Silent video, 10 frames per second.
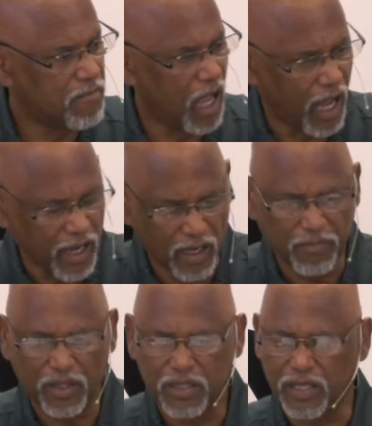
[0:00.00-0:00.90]
I
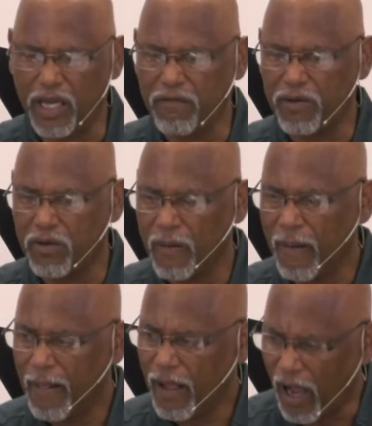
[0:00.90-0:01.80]
am the Savior.
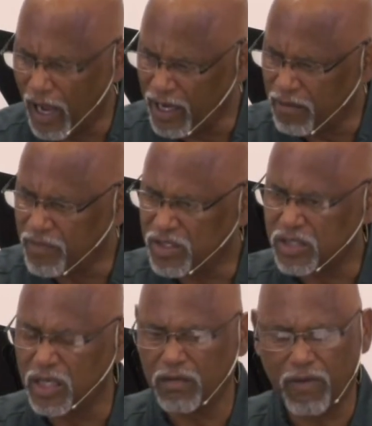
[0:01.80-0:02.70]
I am the
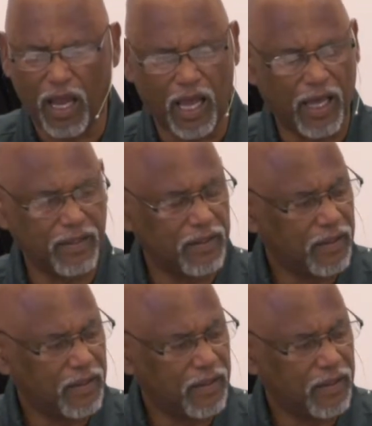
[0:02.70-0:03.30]
Son of God.